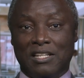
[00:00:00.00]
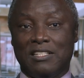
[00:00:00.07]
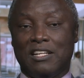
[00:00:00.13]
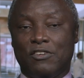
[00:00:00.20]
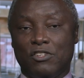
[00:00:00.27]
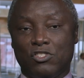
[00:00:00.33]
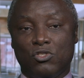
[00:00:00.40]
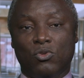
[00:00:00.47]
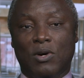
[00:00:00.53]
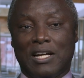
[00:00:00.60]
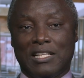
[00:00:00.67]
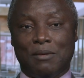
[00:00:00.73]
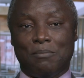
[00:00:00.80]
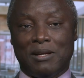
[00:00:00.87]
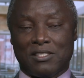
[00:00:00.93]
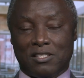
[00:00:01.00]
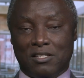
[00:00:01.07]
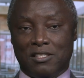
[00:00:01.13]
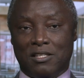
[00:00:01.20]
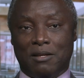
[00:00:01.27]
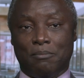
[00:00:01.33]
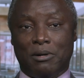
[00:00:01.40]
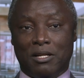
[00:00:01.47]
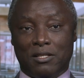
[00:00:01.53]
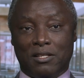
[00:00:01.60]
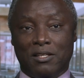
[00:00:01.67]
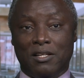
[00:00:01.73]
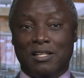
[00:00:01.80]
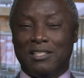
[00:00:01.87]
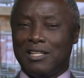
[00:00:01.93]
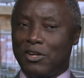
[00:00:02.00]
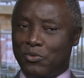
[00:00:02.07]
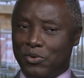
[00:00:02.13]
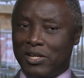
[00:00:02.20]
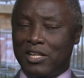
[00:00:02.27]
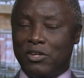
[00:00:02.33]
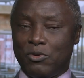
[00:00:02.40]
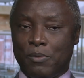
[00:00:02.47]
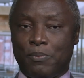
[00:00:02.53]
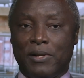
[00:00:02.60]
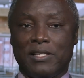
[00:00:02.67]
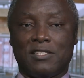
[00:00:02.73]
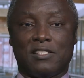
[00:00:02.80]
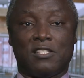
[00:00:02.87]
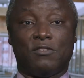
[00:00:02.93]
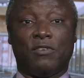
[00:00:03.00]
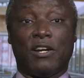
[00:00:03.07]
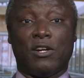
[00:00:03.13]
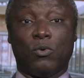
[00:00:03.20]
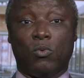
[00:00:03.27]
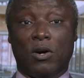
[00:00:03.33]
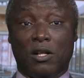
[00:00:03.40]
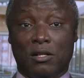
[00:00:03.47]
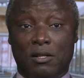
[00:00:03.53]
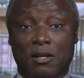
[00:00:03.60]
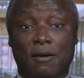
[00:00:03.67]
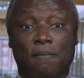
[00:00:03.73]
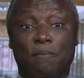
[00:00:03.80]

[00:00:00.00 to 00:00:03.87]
There is no other muscle in the body that really replaces it very well.